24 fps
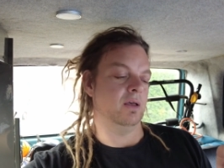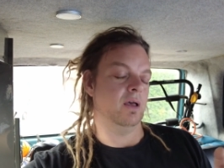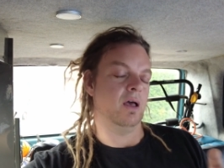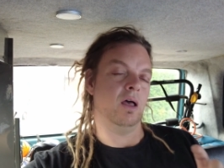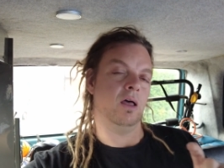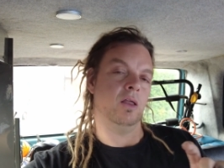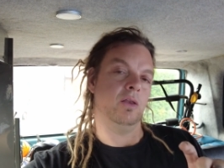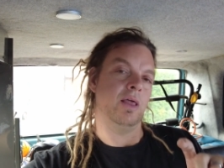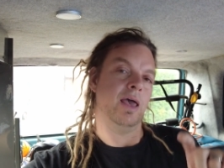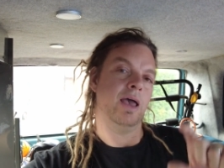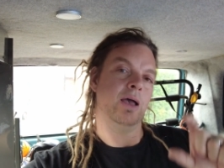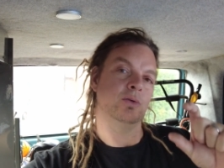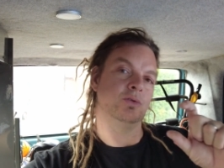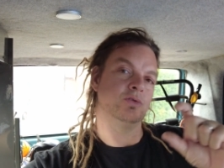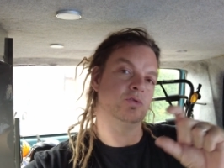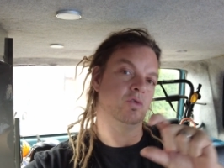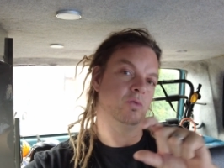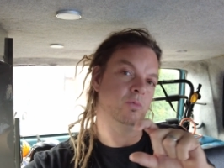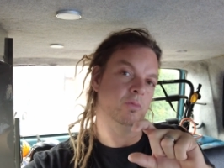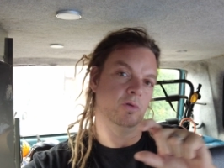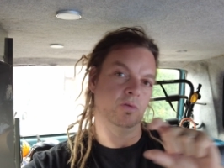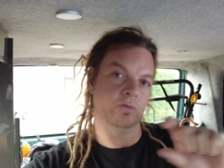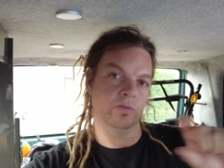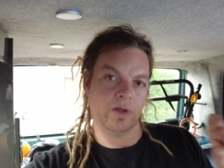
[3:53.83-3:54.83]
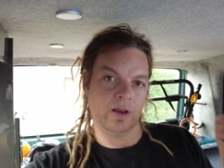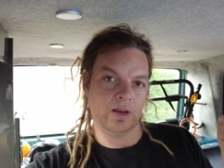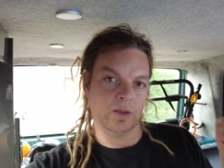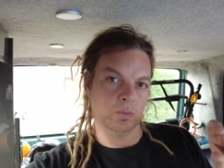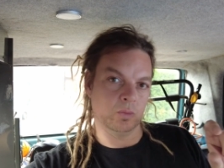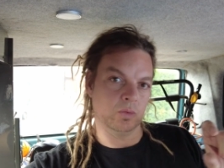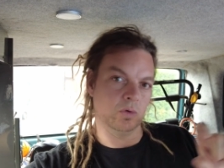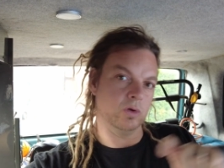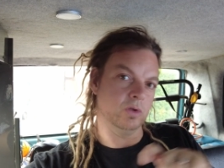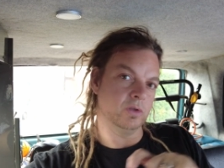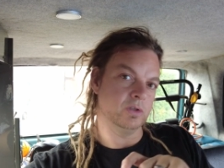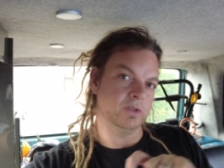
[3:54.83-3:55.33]
on how to remove any
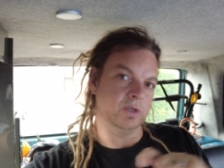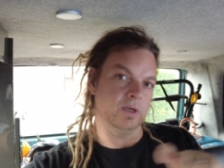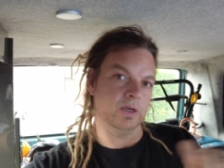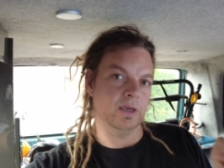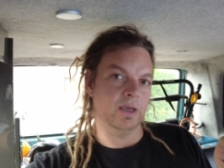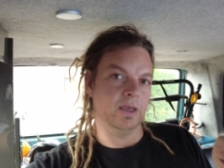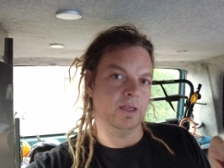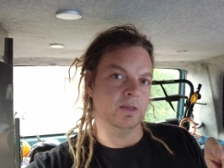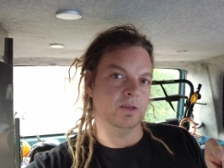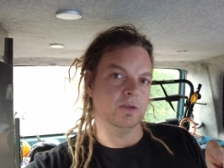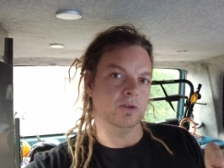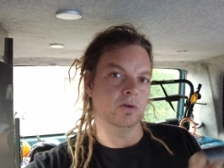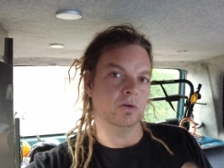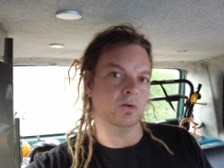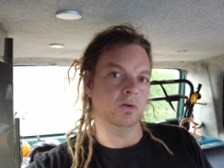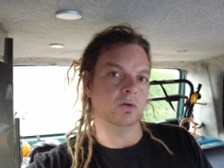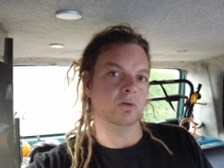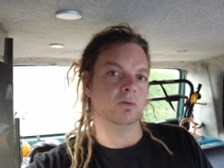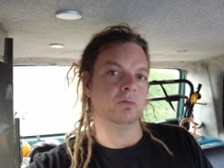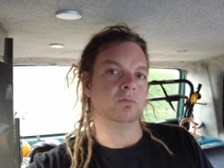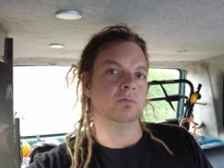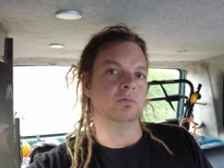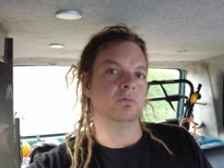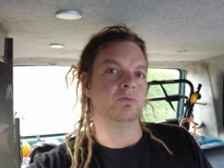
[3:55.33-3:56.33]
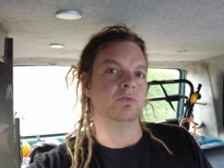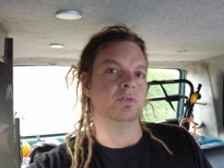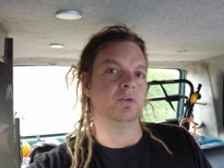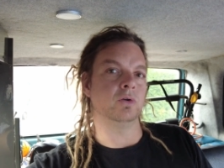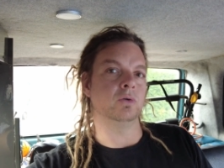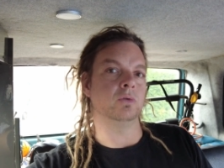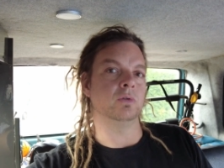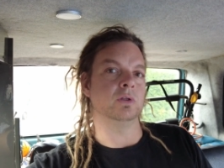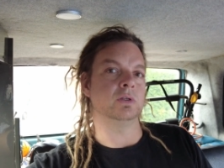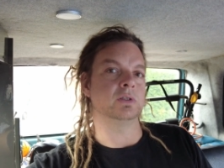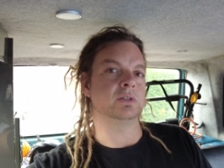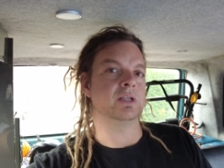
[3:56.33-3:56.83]
water in your
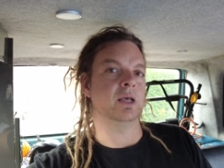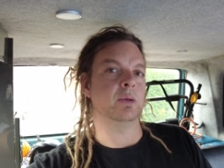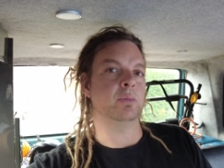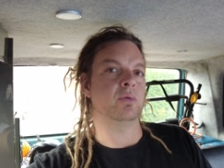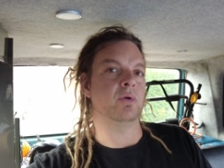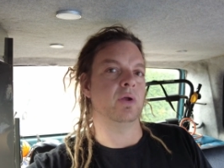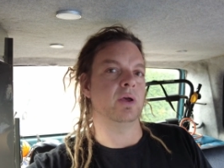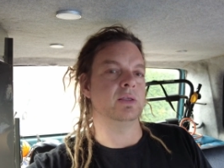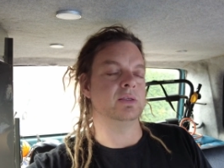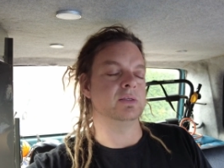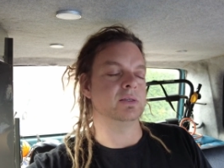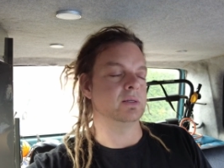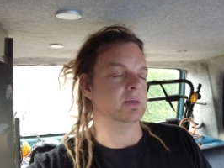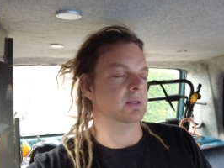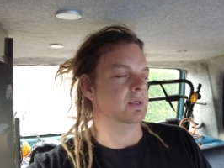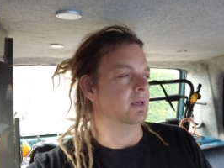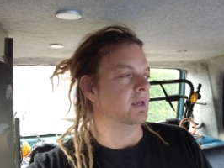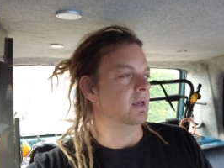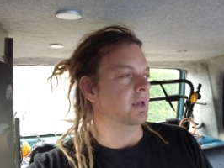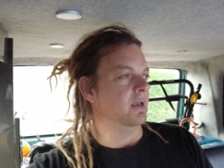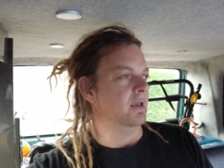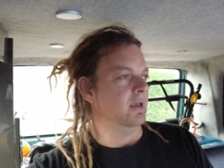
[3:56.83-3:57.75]
fuel that's separated.